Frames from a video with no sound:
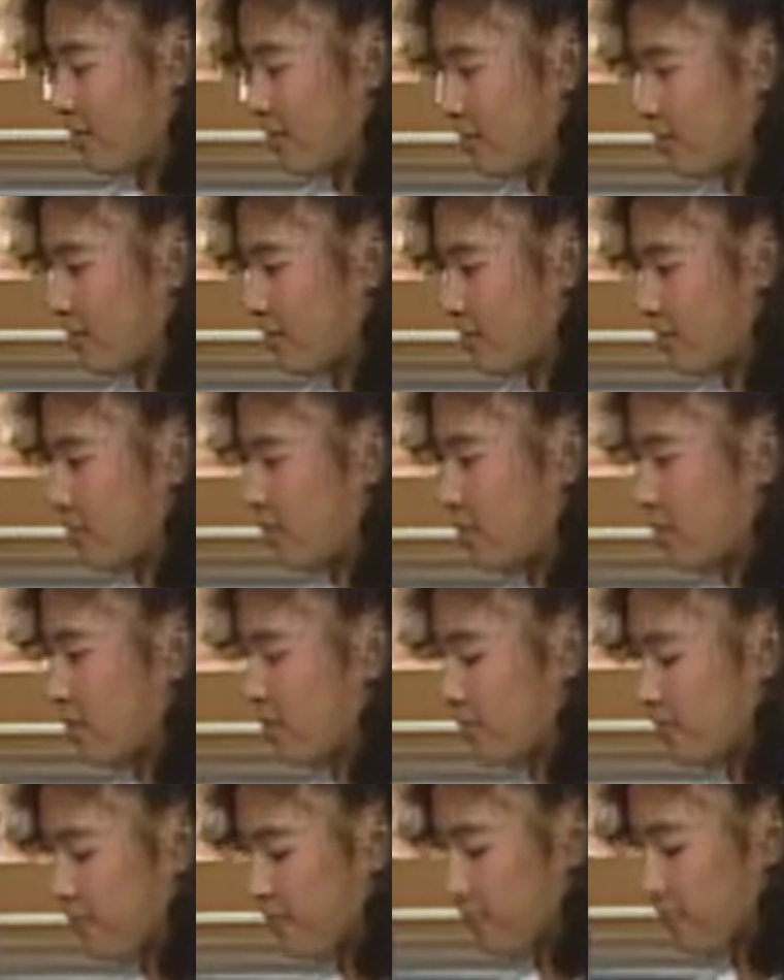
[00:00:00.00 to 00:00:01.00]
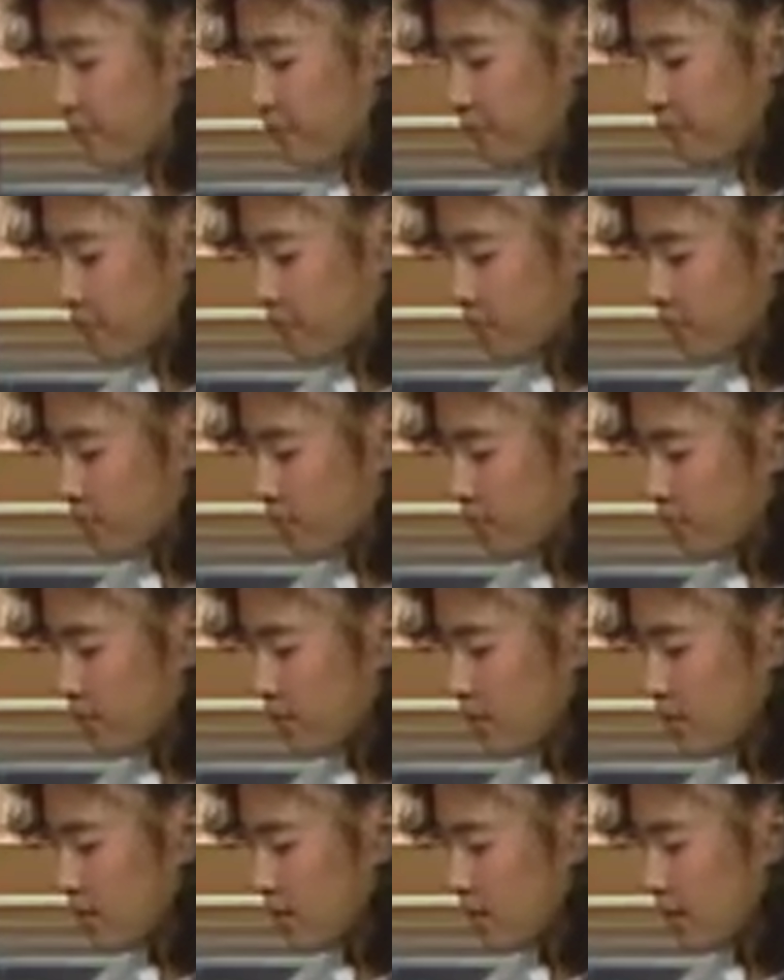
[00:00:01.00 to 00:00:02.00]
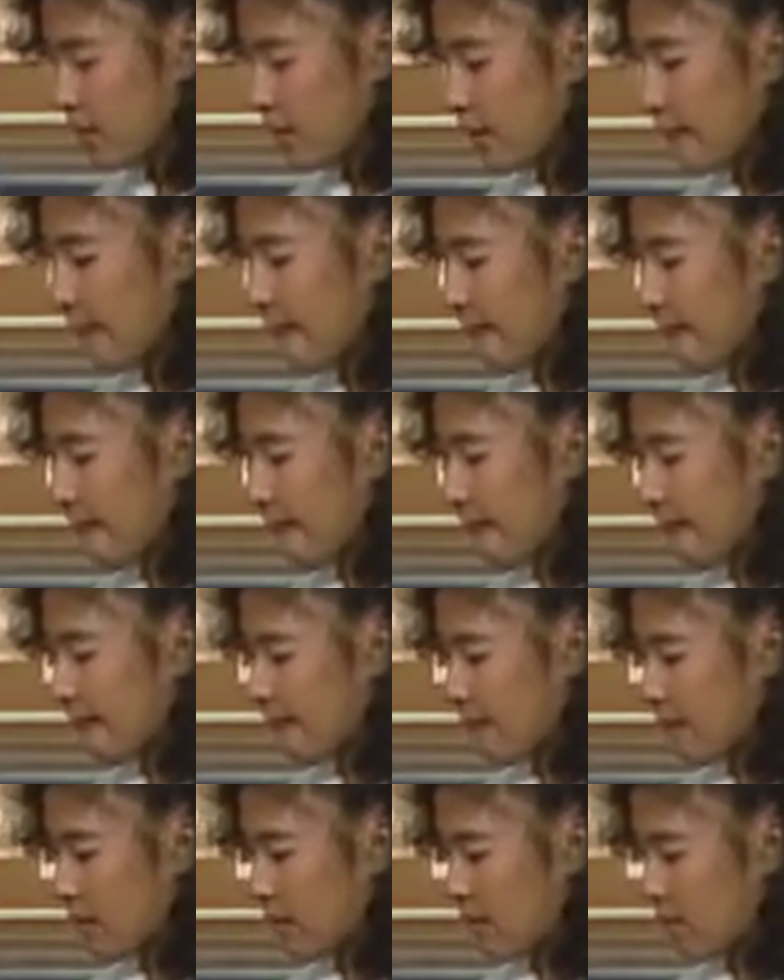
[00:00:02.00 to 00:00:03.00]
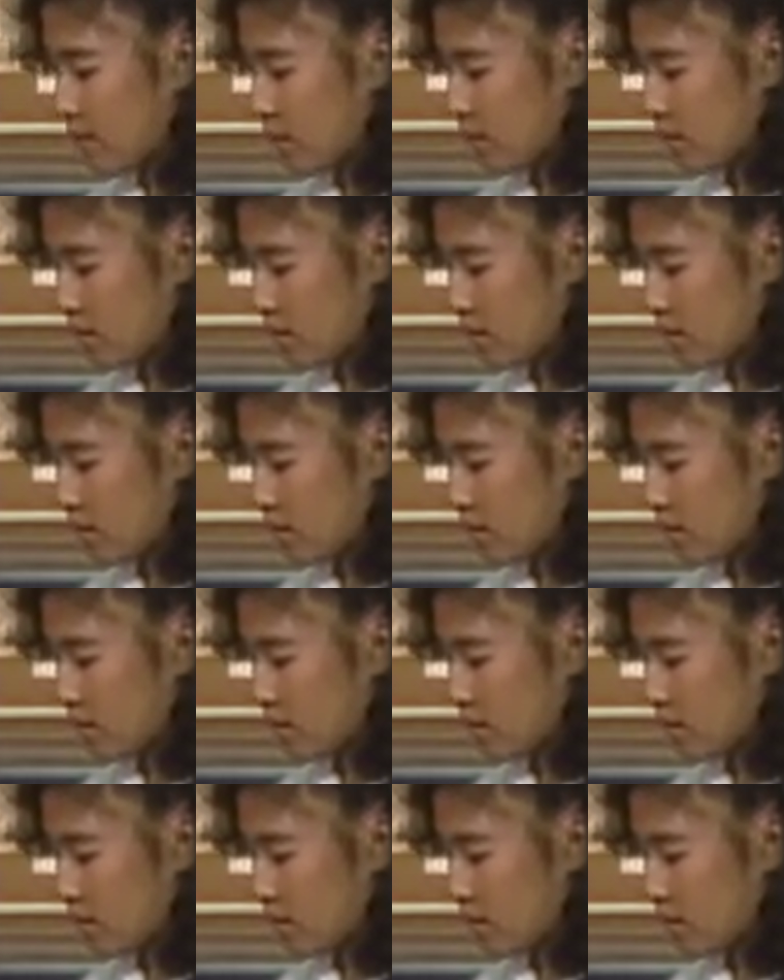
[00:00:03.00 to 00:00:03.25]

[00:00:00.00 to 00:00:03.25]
The person shown says nothing.